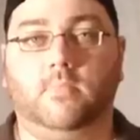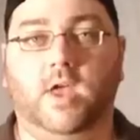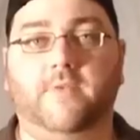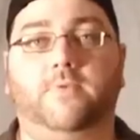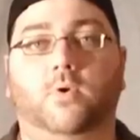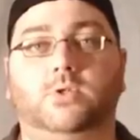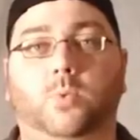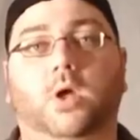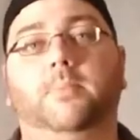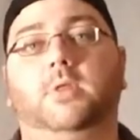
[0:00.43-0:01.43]
Hey folks,
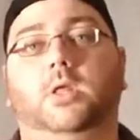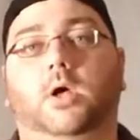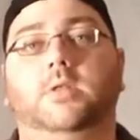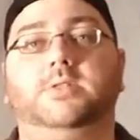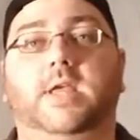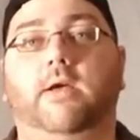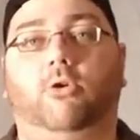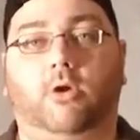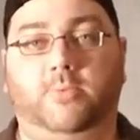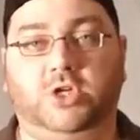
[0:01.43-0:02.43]
welcome to the Guns, Gear, and
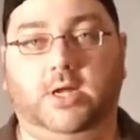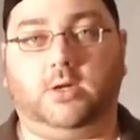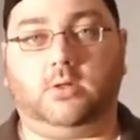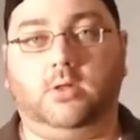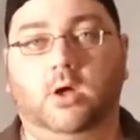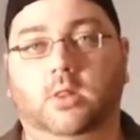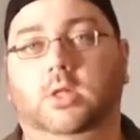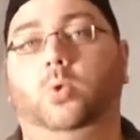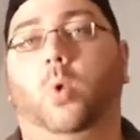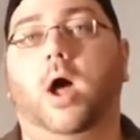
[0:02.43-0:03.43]
Grub channel. A
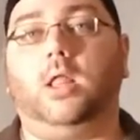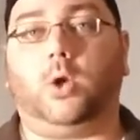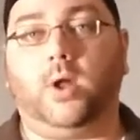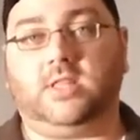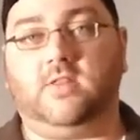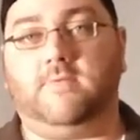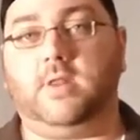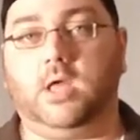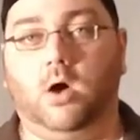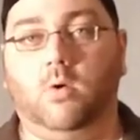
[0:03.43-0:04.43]
little while ago I did a
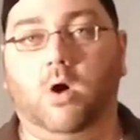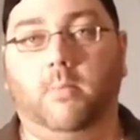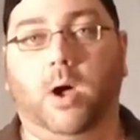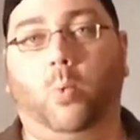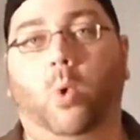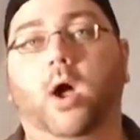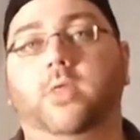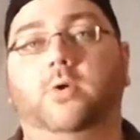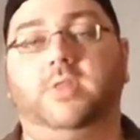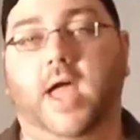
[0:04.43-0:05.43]
video about why I
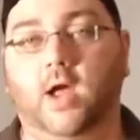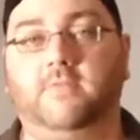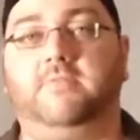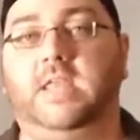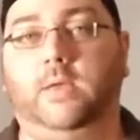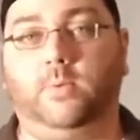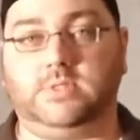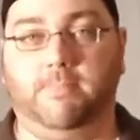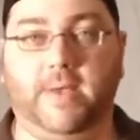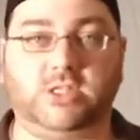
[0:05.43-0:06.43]
thought the AR-15 was
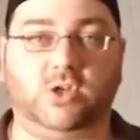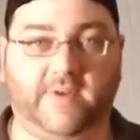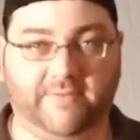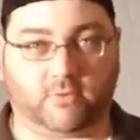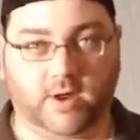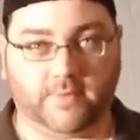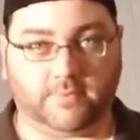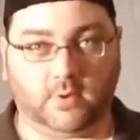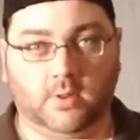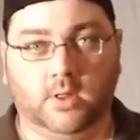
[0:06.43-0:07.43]
the best survival
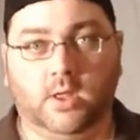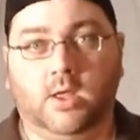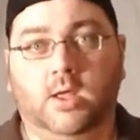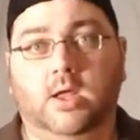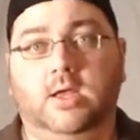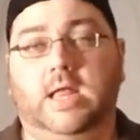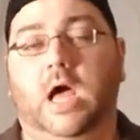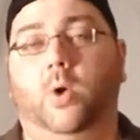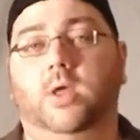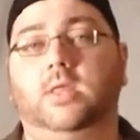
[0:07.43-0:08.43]
rifle.
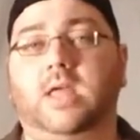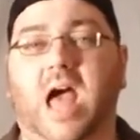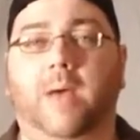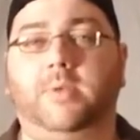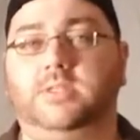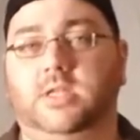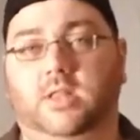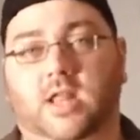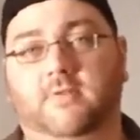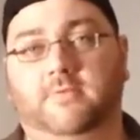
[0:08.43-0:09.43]
Now in the comments, and a
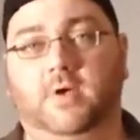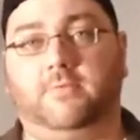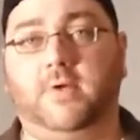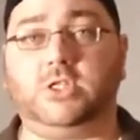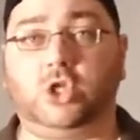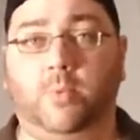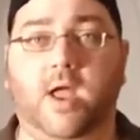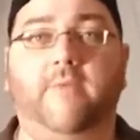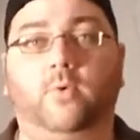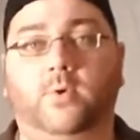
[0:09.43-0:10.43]
lot of friends told me
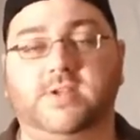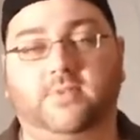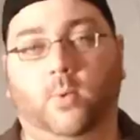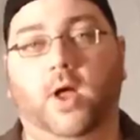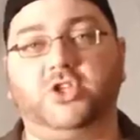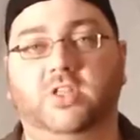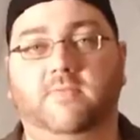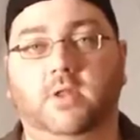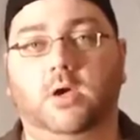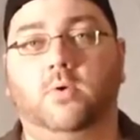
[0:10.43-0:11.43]
afterwards after watching the
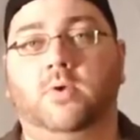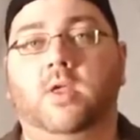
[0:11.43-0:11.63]
video,